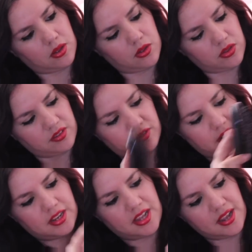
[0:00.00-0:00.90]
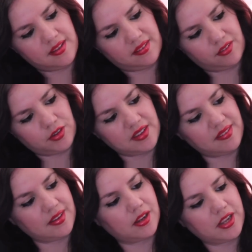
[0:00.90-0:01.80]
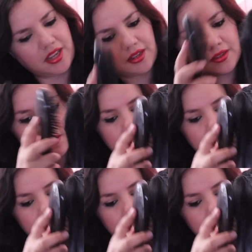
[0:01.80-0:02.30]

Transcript: Oh, that's really nice. It's really silky.